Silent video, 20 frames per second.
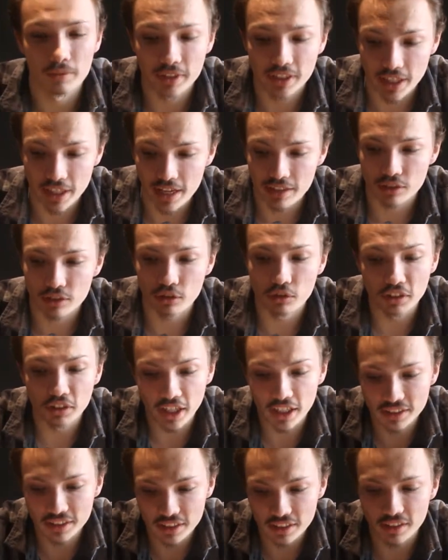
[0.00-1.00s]
Yes, you
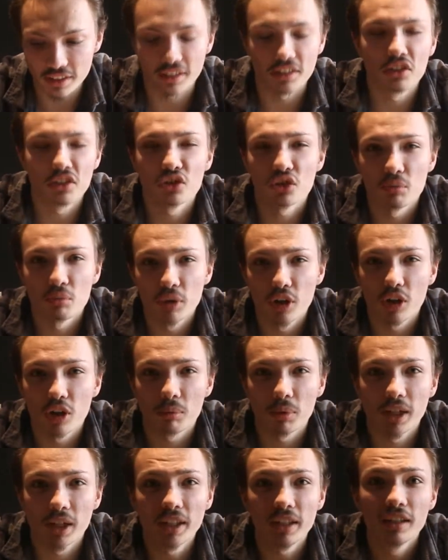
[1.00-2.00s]
guessed it, it is a
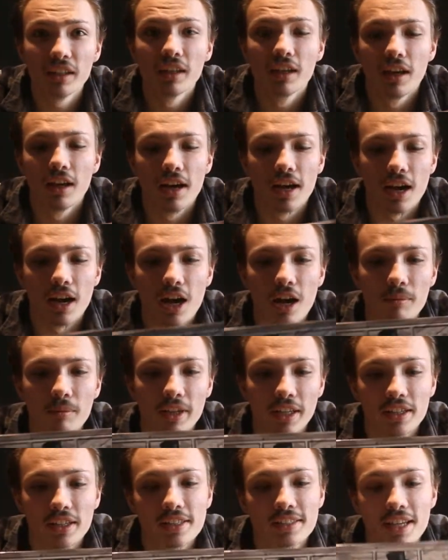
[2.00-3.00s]
Monopoly.
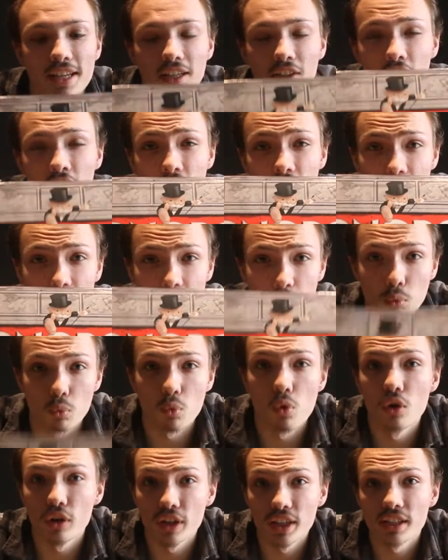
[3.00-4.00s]
It is actually the
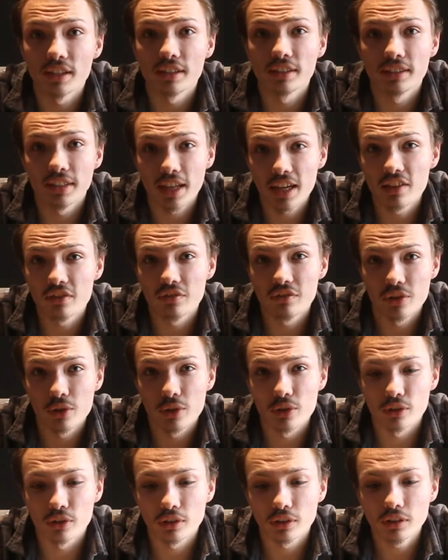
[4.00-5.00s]
Walking Dead
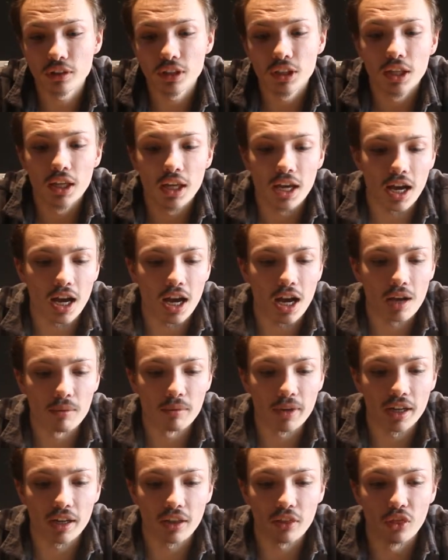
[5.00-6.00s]
version,
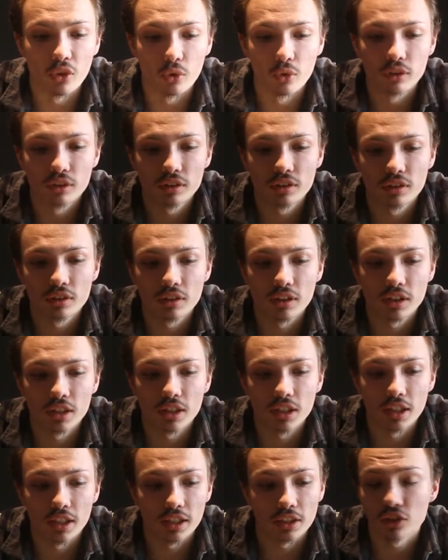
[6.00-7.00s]
and I thought,
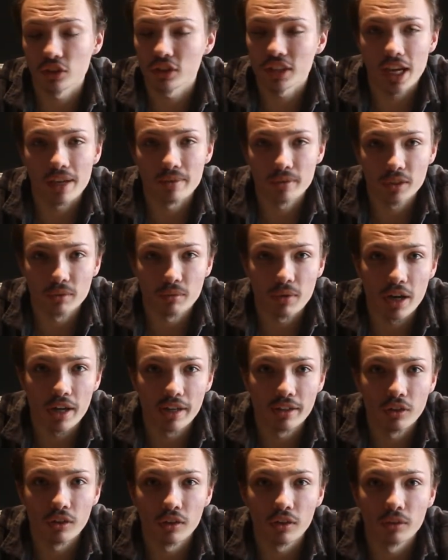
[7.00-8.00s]
it just came to
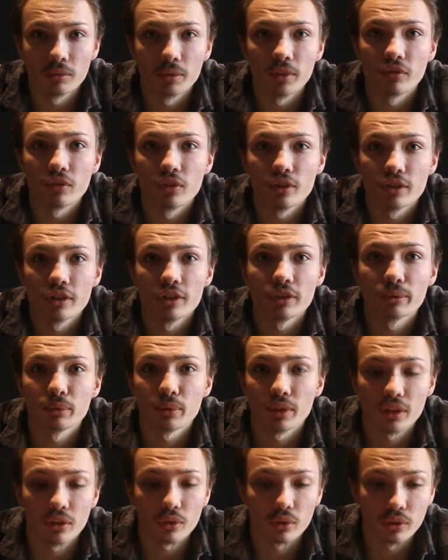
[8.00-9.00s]
mind not long before
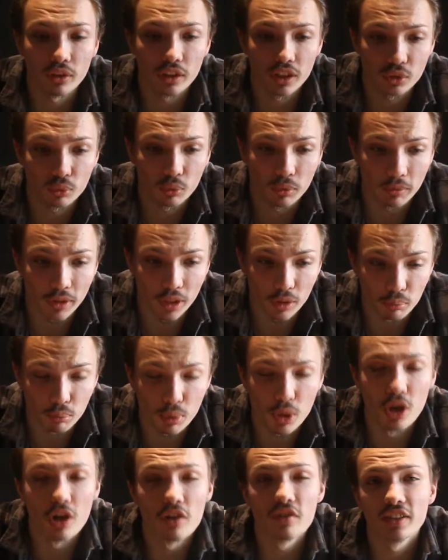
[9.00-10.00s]
Christmas. I thought this would be the
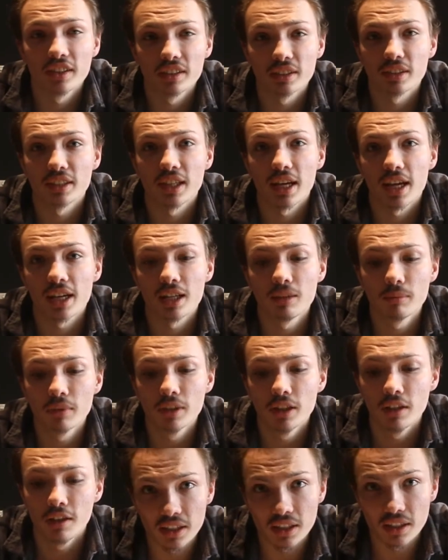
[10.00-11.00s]
perfect game,
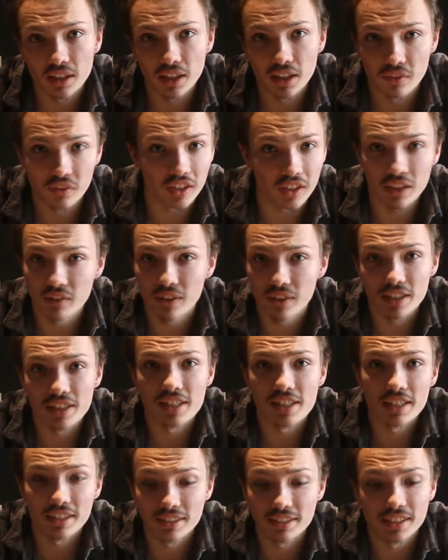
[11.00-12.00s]
if it even
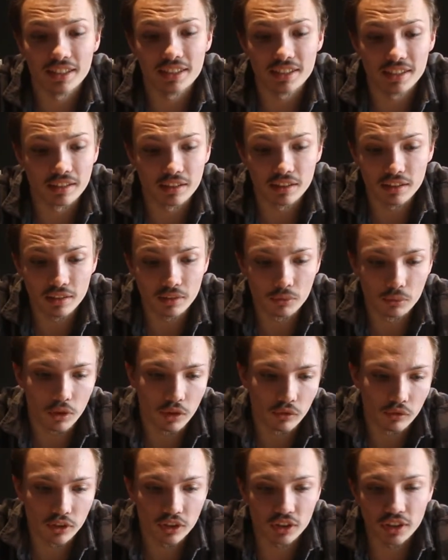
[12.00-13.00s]
existed,
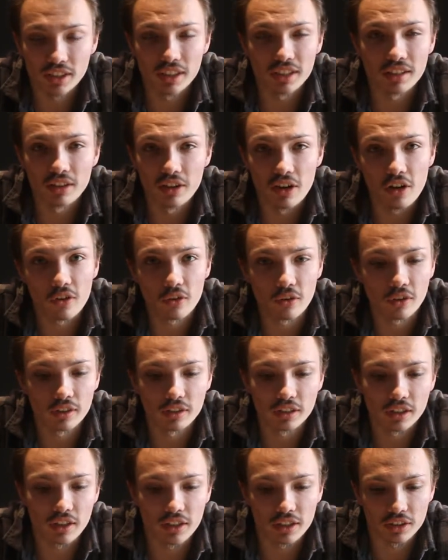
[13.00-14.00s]
of which I didn't know
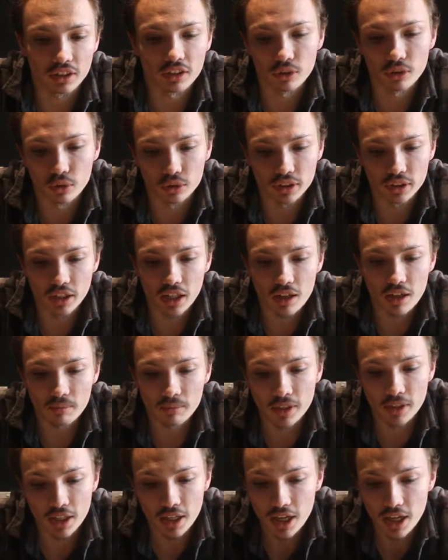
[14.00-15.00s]
until I actually looked it up,